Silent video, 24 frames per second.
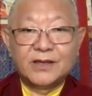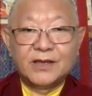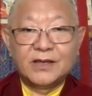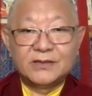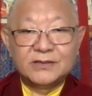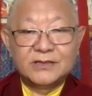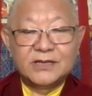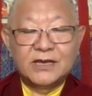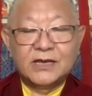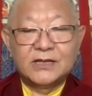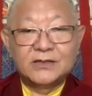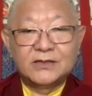
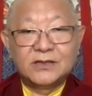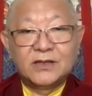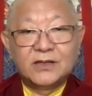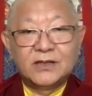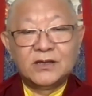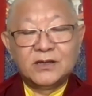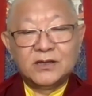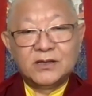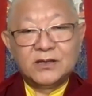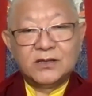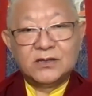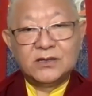and then
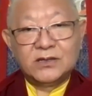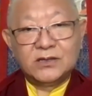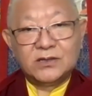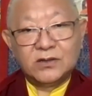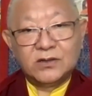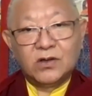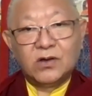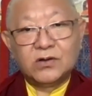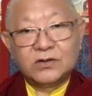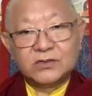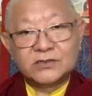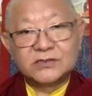a
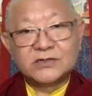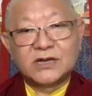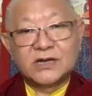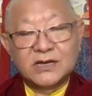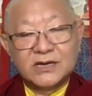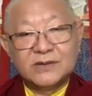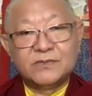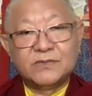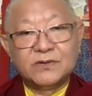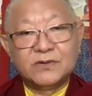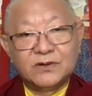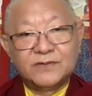long
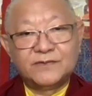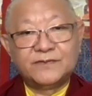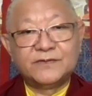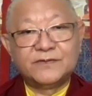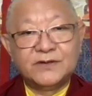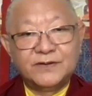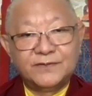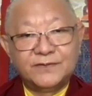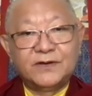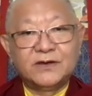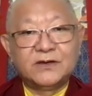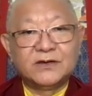time of
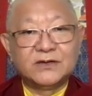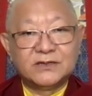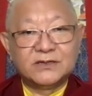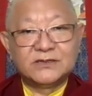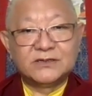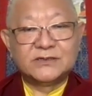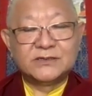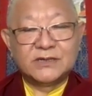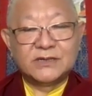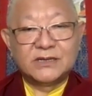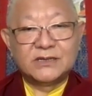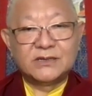
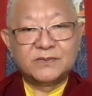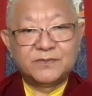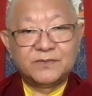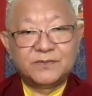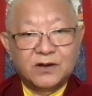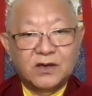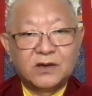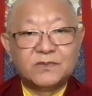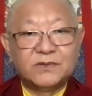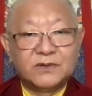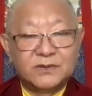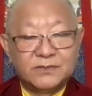difficult and
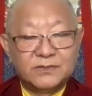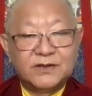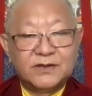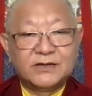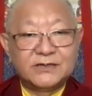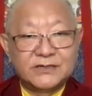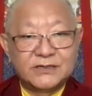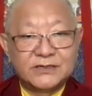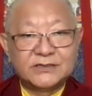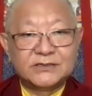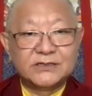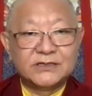
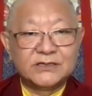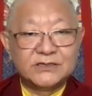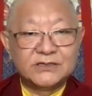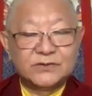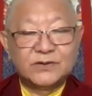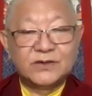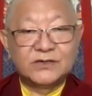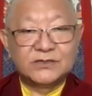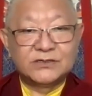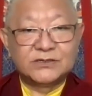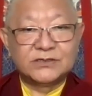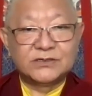problematic
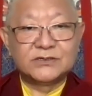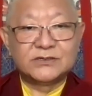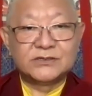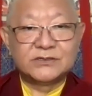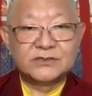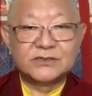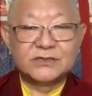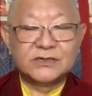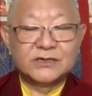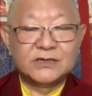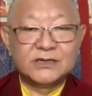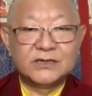
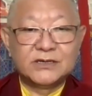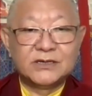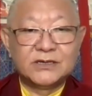situations,